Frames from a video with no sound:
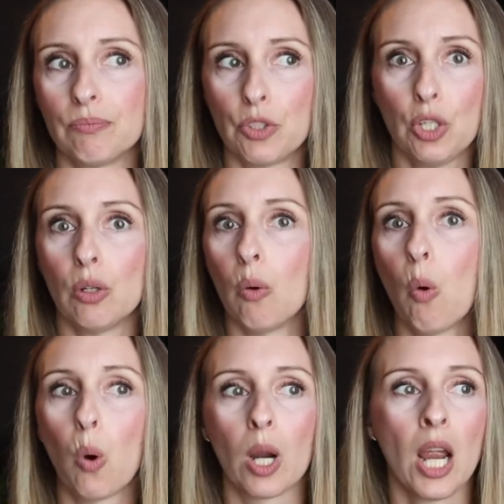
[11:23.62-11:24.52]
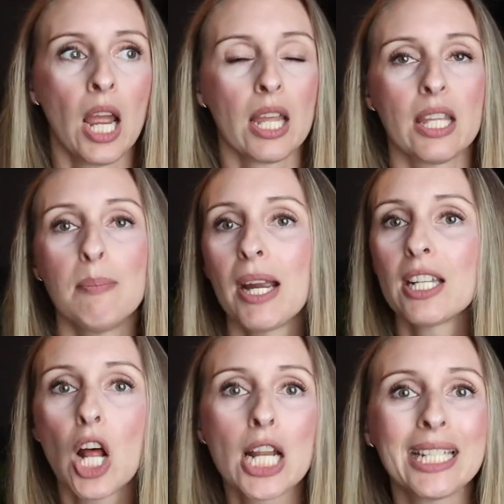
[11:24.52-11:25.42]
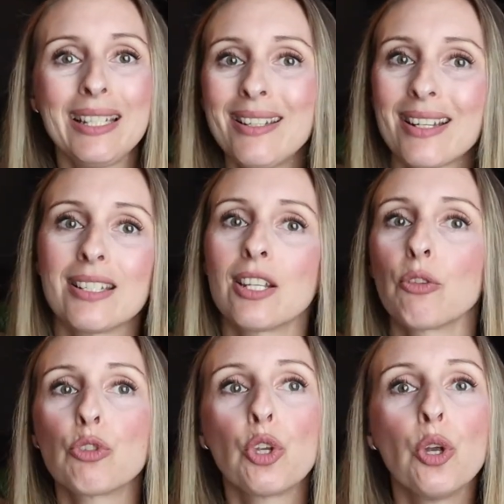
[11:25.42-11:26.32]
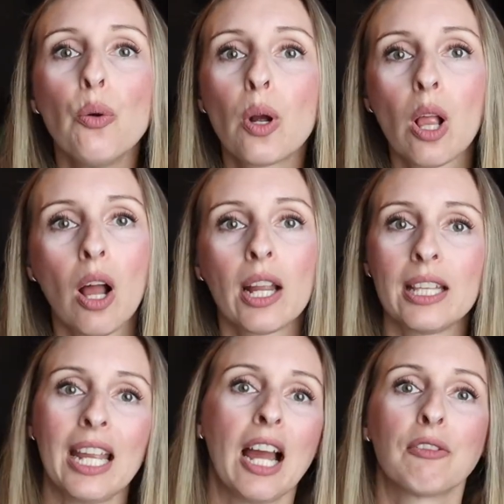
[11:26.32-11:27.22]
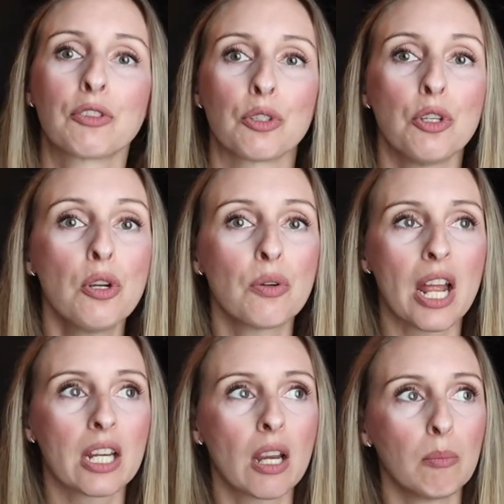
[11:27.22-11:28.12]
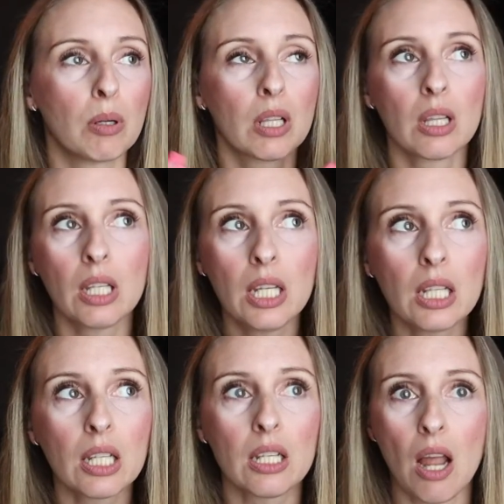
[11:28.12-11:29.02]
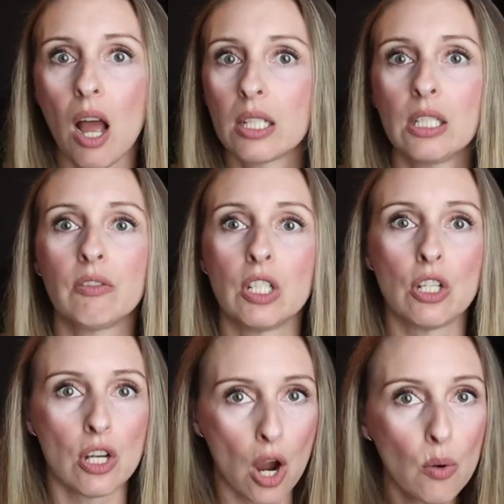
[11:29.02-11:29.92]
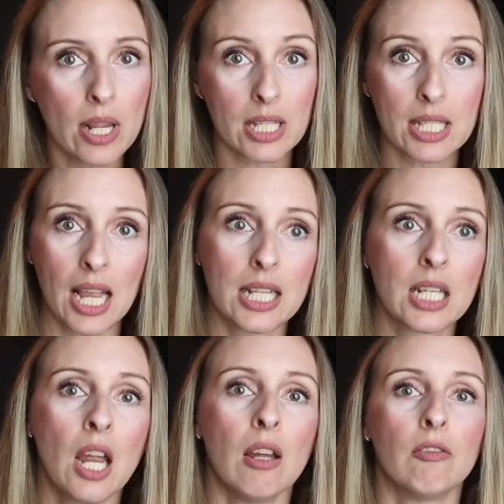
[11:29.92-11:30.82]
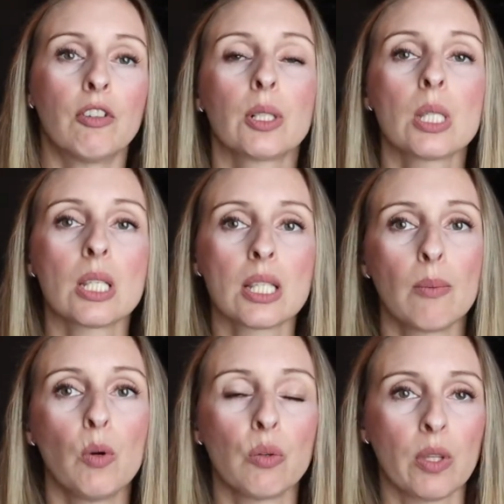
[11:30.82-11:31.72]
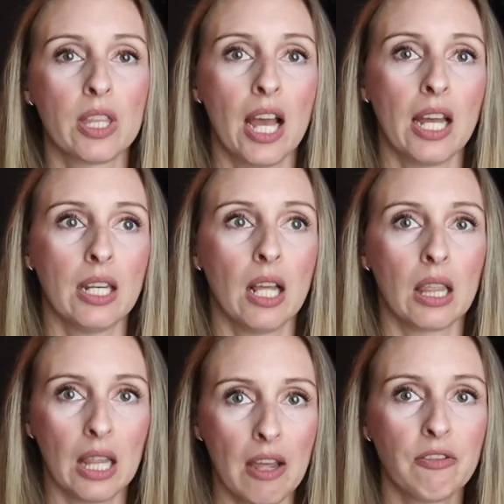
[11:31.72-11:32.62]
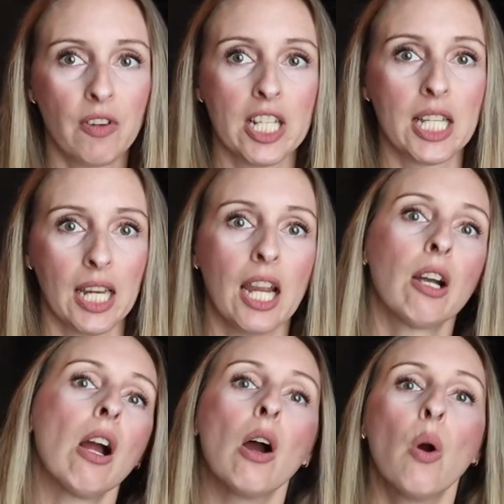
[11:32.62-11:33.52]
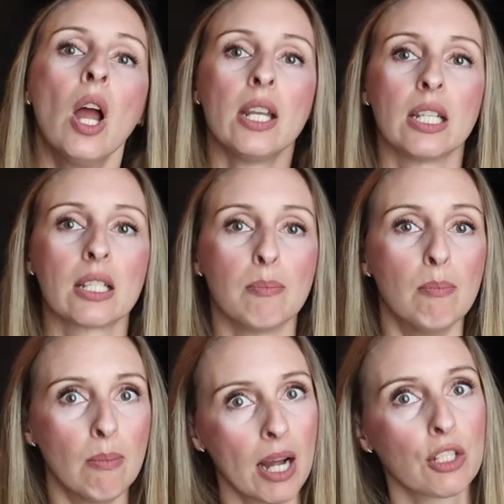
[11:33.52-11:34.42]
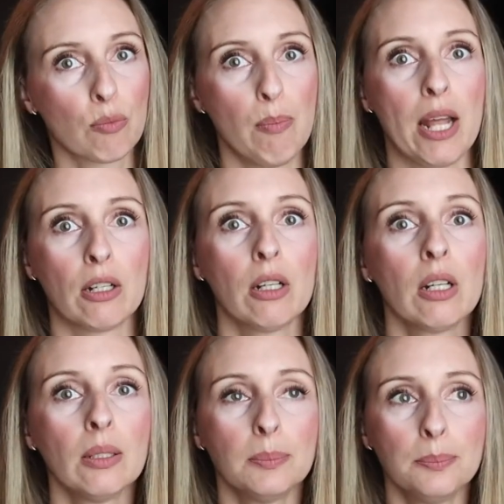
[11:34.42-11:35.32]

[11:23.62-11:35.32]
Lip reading: do, or they might not eat until 2 o'clock in the afternoon and completely not even notice it, versus someone with that left facing arrow does much better